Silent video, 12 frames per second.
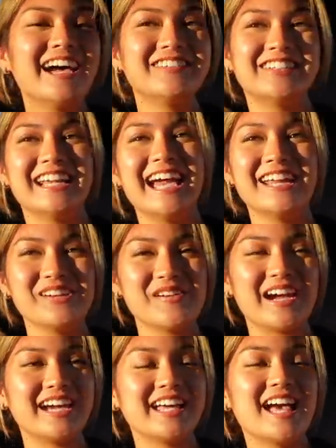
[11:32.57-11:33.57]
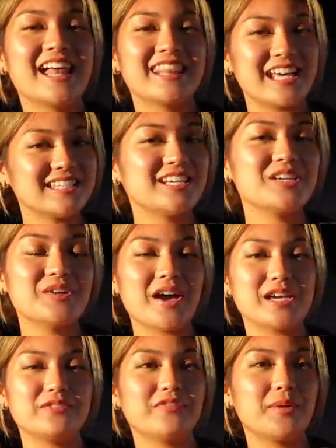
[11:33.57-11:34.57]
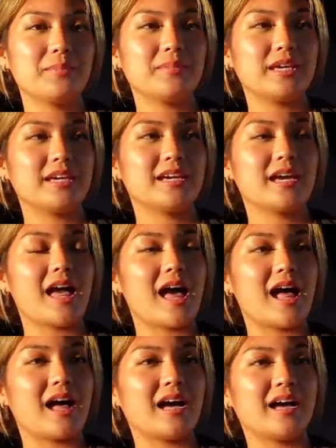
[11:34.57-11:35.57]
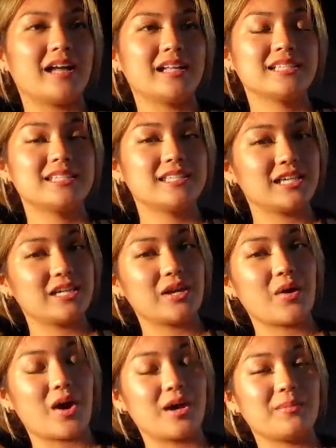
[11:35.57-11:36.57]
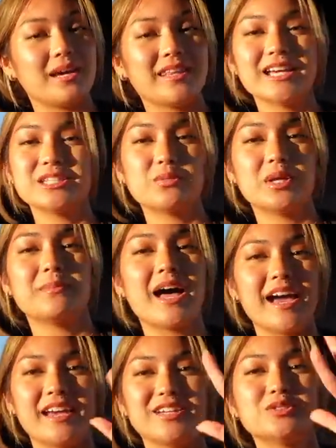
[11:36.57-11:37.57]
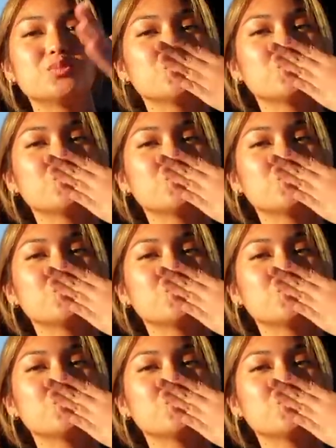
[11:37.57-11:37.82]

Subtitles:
But anyway, that's it you guys from me. I'll see you on my next one. Bye.